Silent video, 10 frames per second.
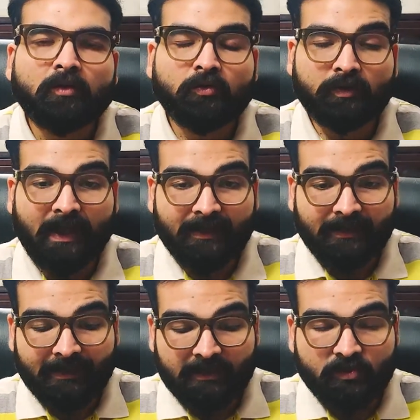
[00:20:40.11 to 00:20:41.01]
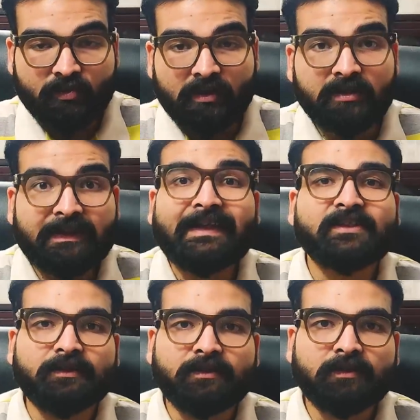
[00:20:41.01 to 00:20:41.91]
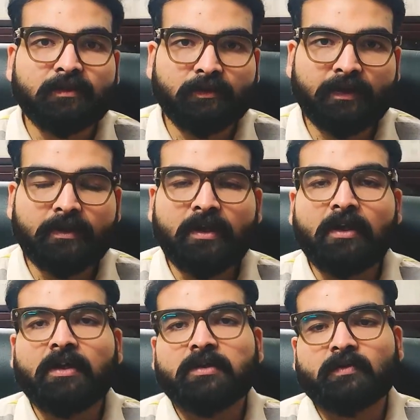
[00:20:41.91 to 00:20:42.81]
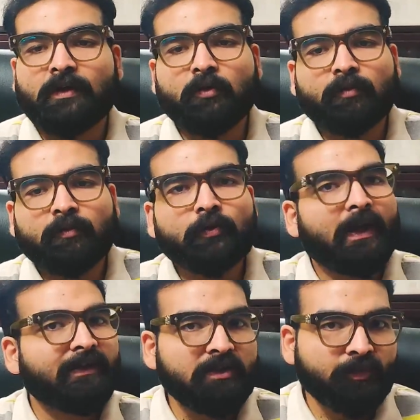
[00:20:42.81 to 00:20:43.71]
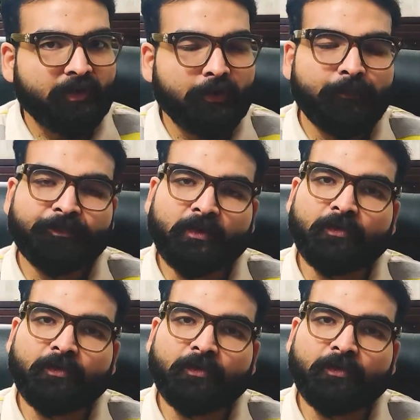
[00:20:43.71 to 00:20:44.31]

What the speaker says: So that is the nature. Okay, so I hope you like this video. If